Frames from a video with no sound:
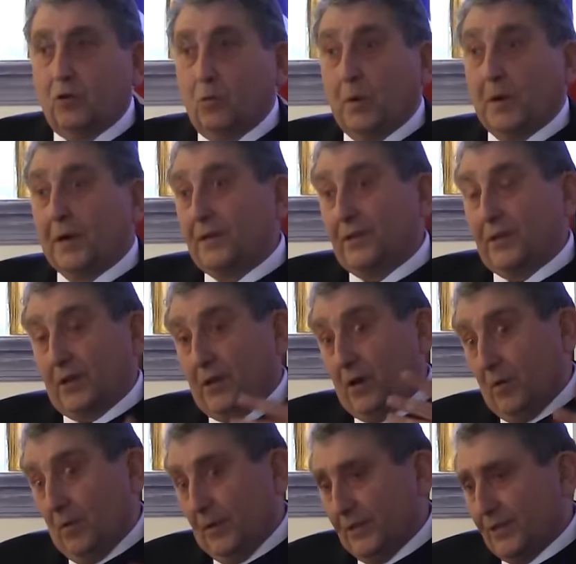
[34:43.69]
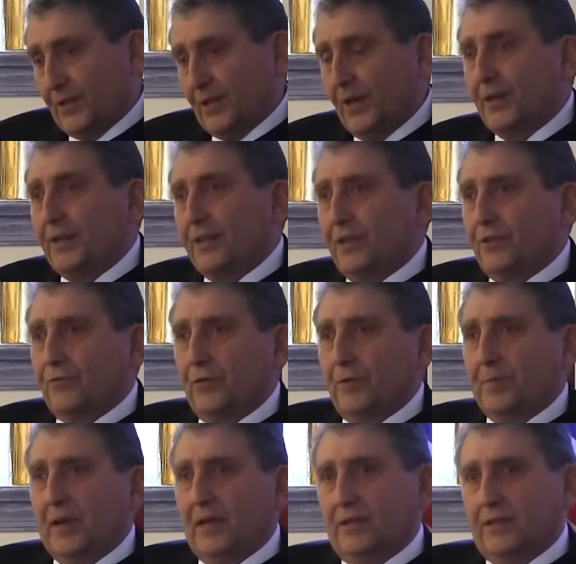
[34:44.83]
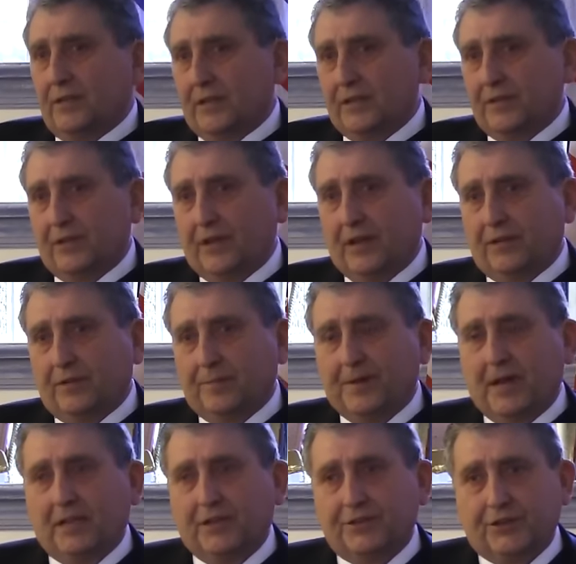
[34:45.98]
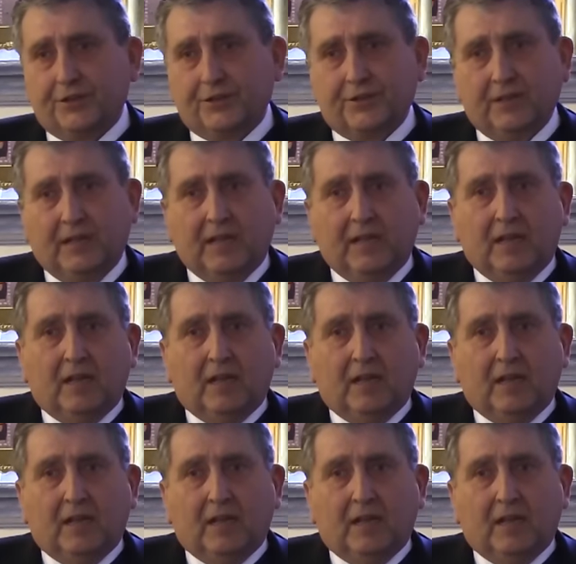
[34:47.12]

who wanted to go and study these remains as an anthropologist.